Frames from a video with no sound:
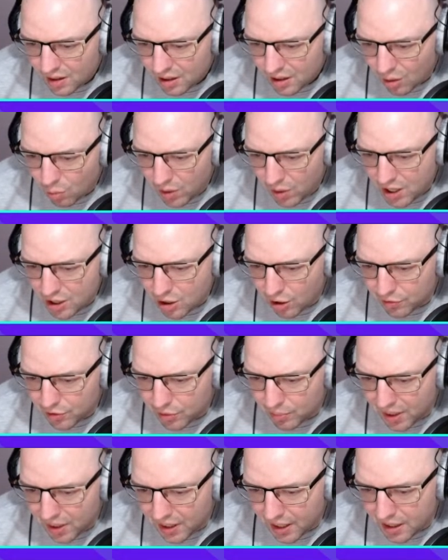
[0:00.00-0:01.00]
A week off
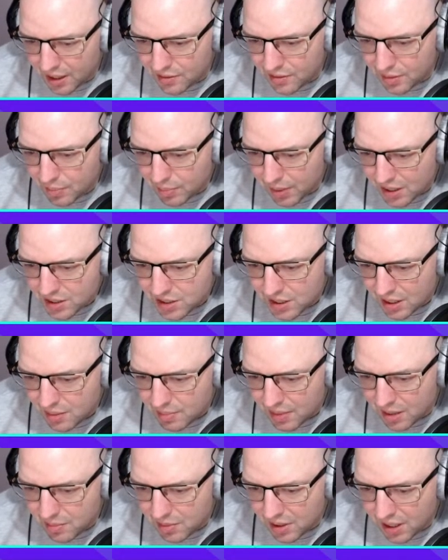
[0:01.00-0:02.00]
can mean anything, basically.
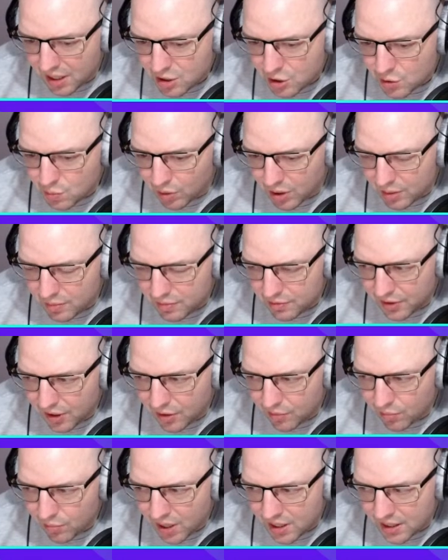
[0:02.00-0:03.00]
Maybe they just want him fit
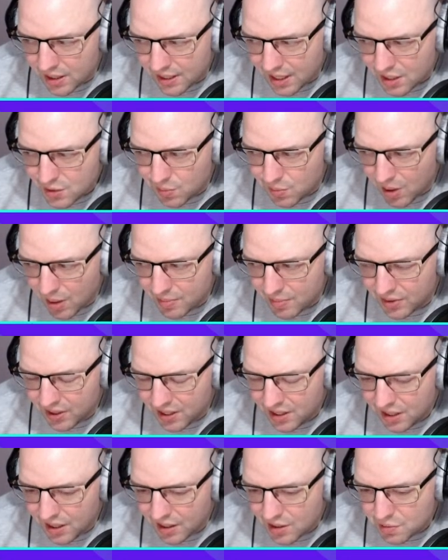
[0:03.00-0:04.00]
and ready. That's what I'm
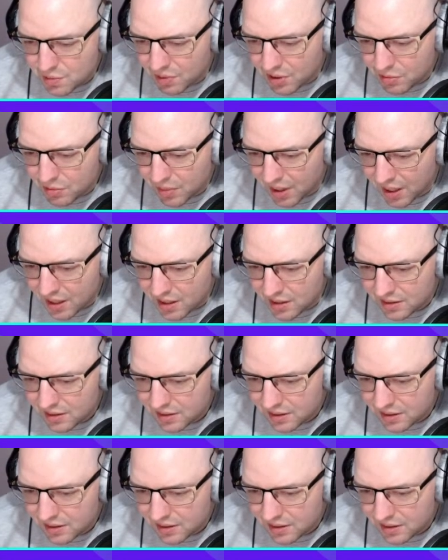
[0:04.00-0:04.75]
thinking as well, mate.